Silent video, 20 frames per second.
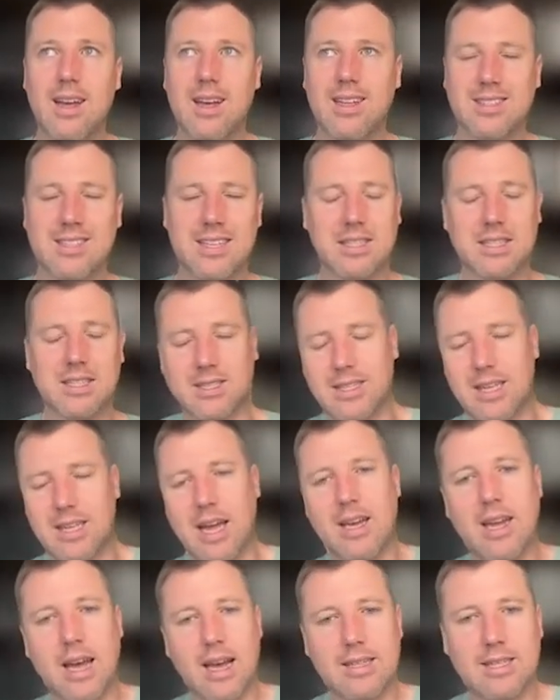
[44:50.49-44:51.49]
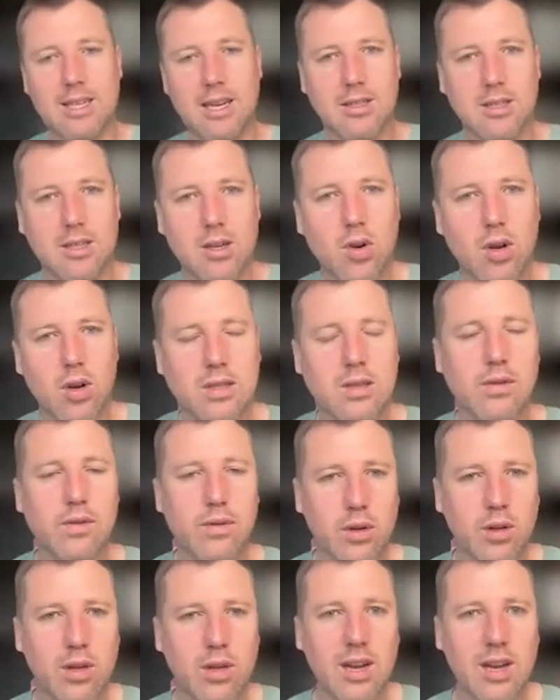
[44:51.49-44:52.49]
it's that sustained excellence across a
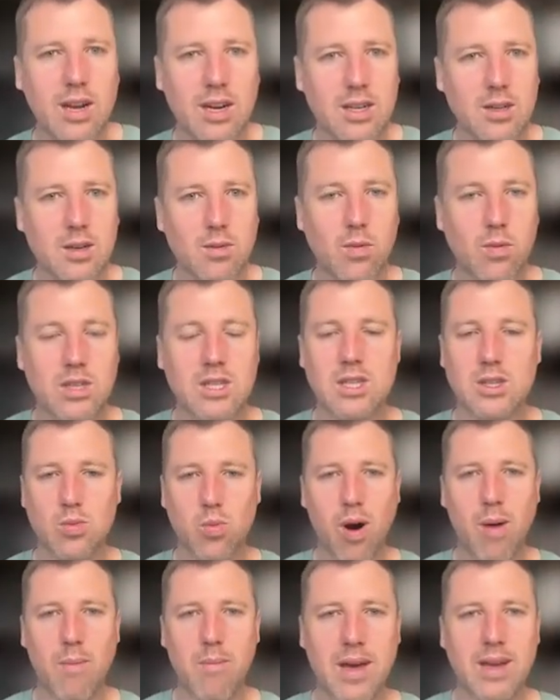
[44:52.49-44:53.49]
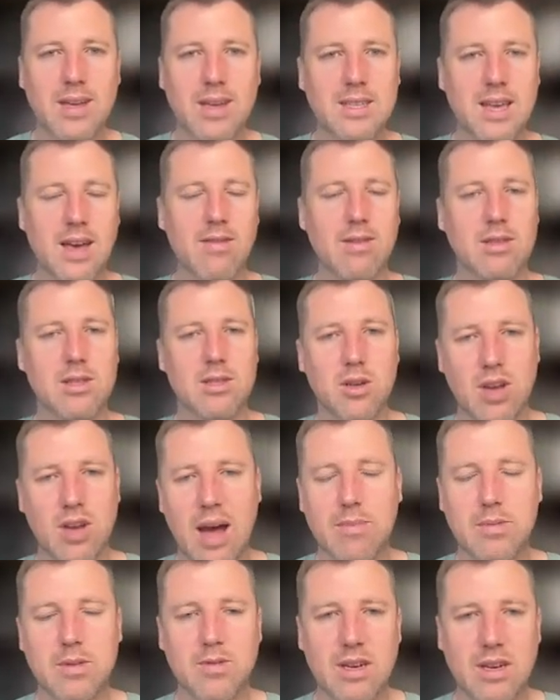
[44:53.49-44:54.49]
full year, which is what makes sevens so
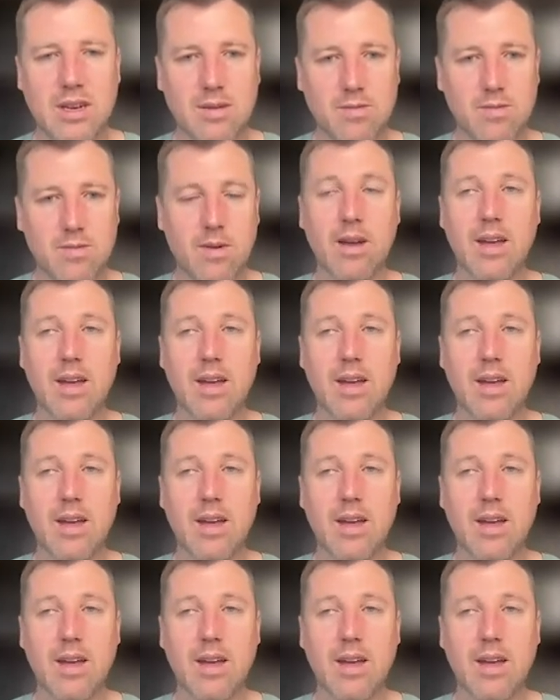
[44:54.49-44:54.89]
captivating.